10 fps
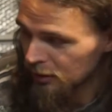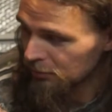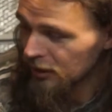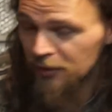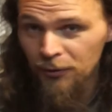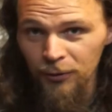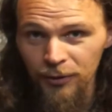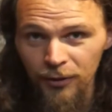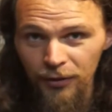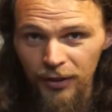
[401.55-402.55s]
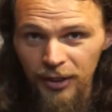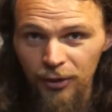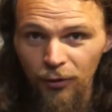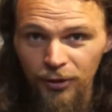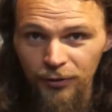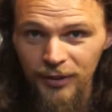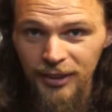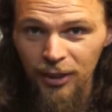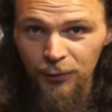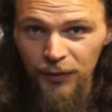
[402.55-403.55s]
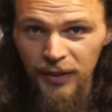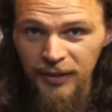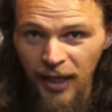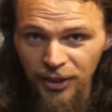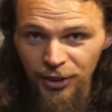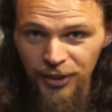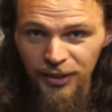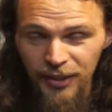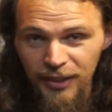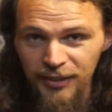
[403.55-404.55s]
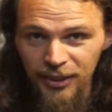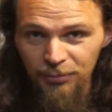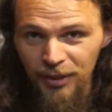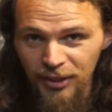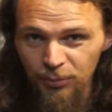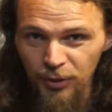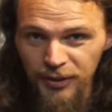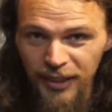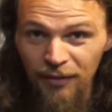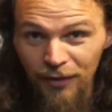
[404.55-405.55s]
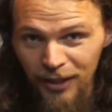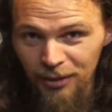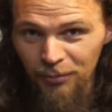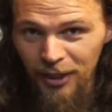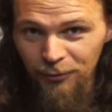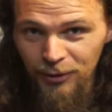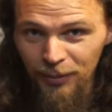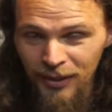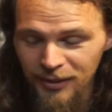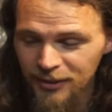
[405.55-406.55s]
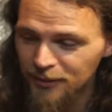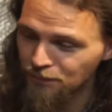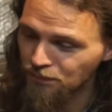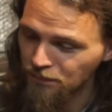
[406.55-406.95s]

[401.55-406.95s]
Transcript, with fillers: but believe it or not the grinder itself is actually the easiest bit to put together in many respects.